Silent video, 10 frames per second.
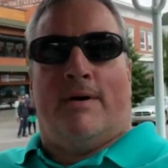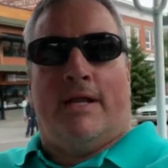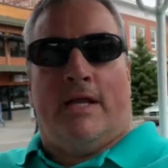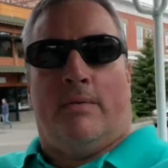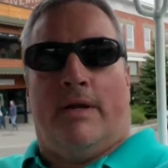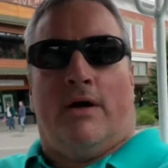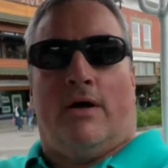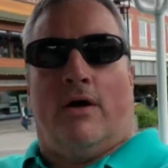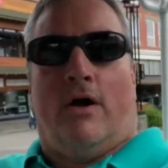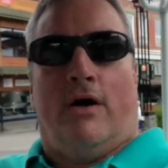everybody, here we
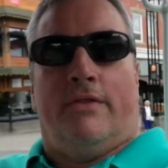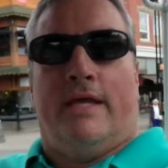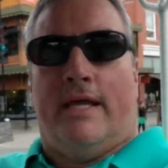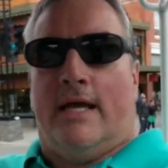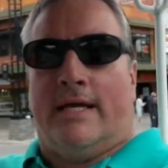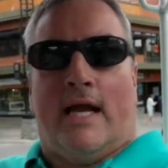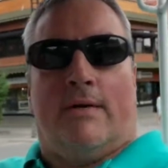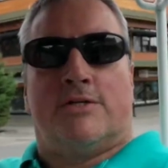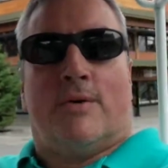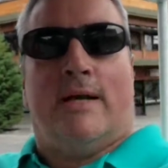are on the uh,
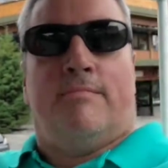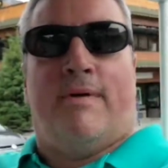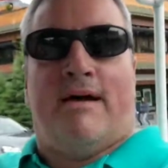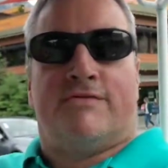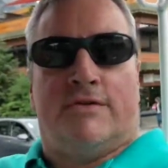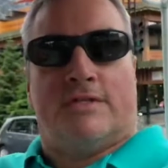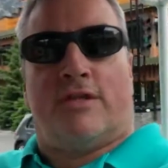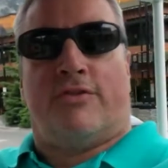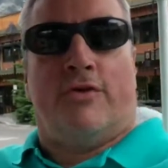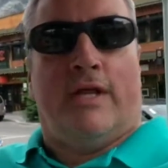carriage ride in Banff. Now this is
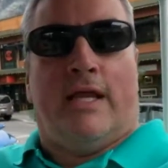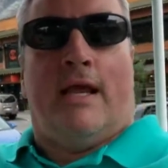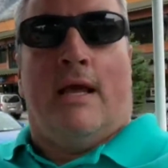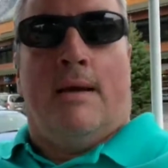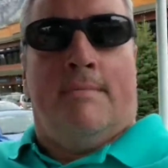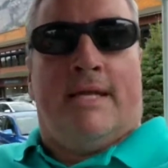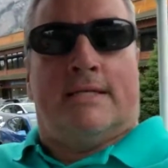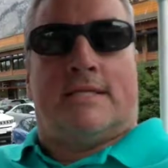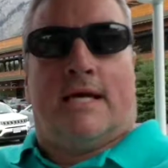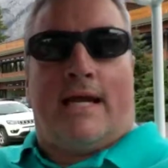a 30
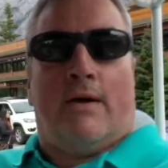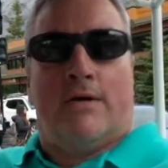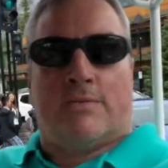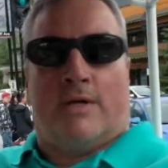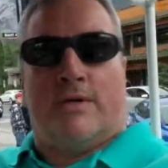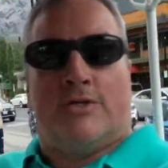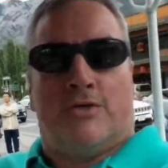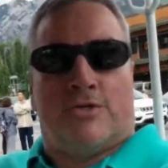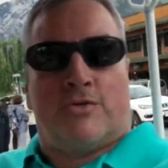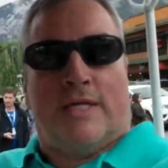minute uh, carriage ride. It takes
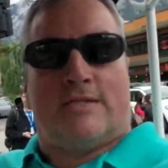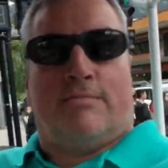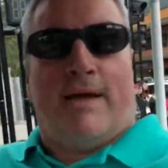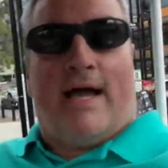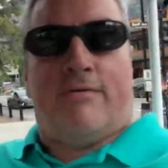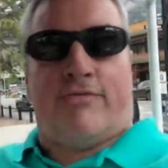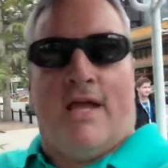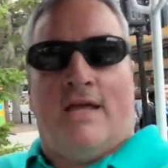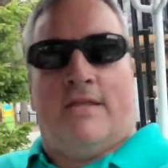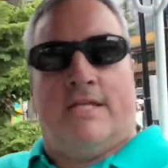you the streets of Banff
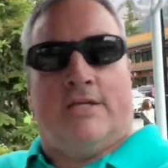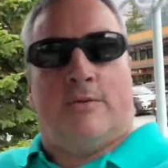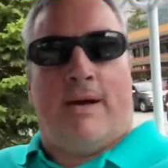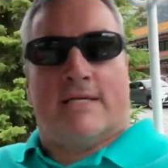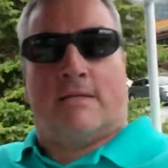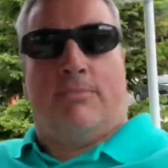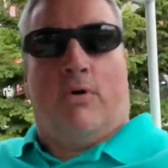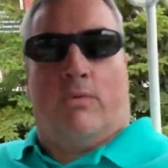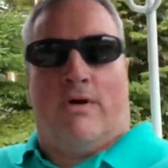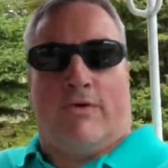and then takes you past the
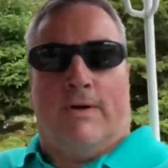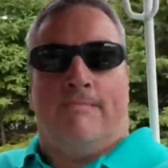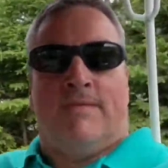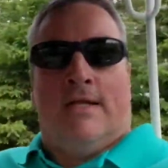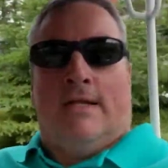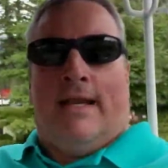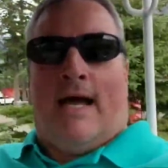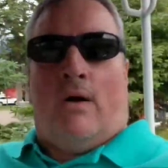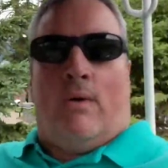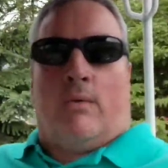Bow River.
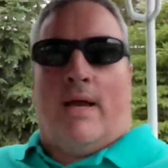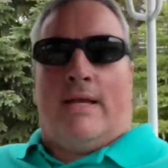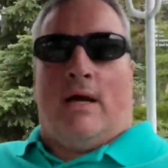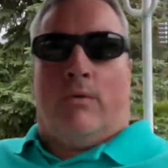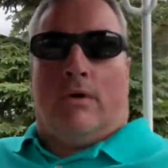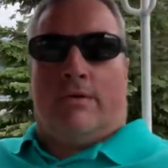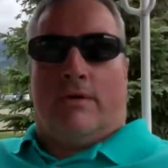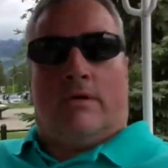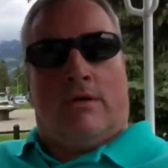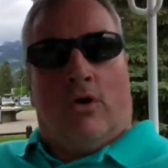Now uh, right now we're on
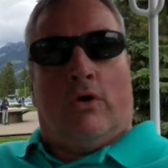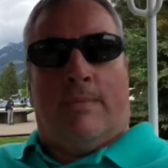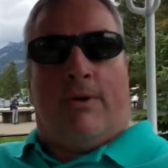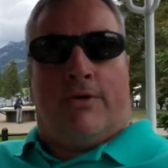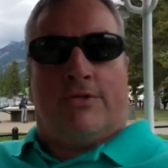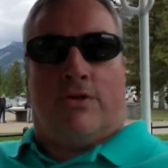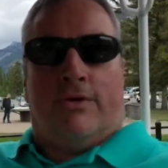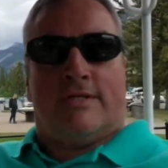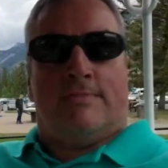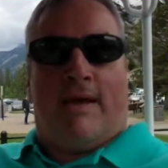the early part of the tour.
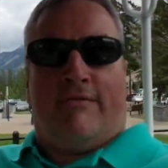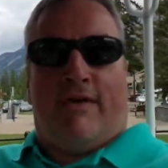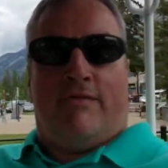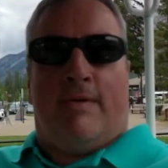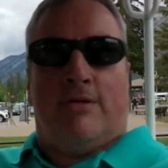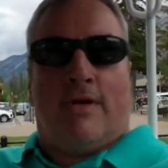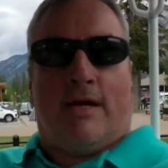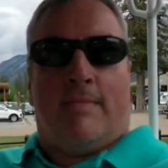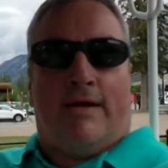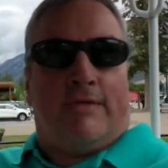This is Banff Avenue, main
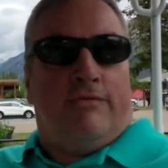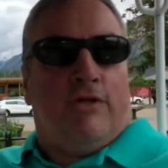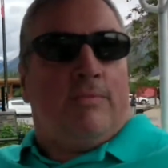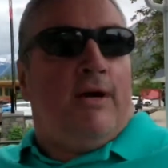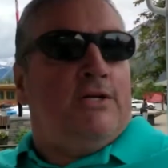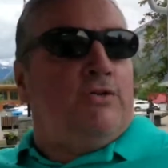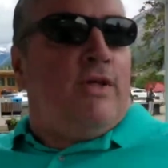drag of Banff. Now if you look behind